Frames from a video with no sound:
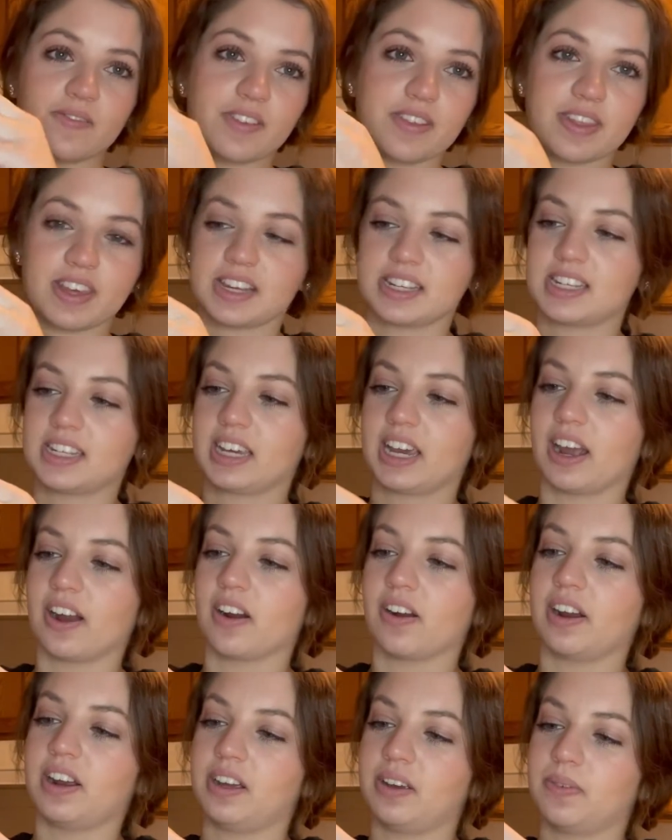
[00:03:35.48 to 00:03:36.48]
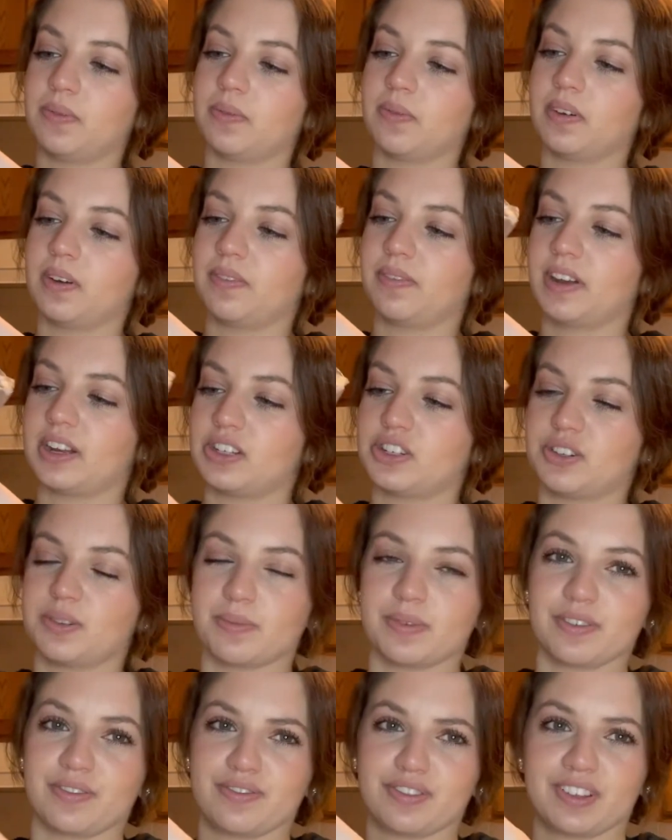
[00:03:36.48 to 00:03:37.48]
the scary
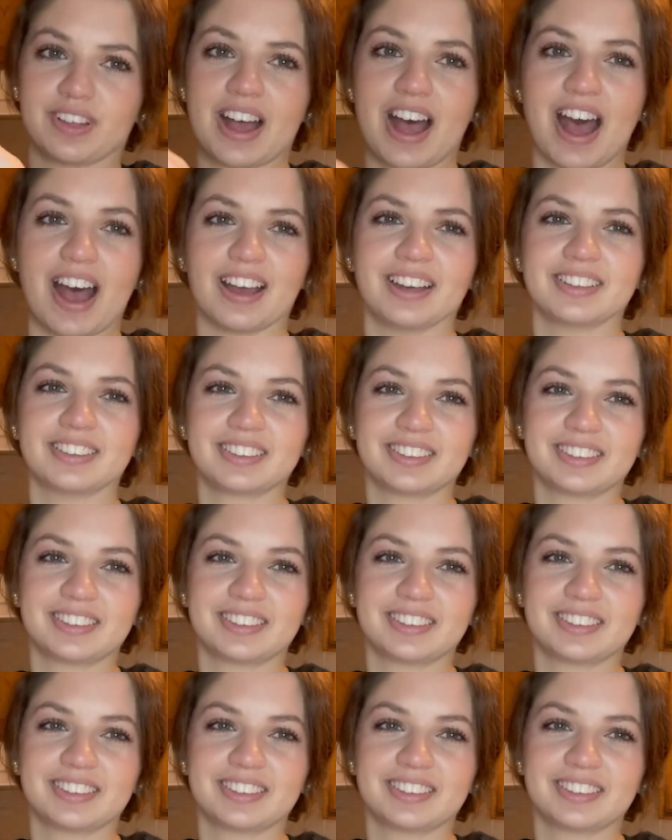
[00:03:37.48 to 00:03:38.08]
vegetable for last.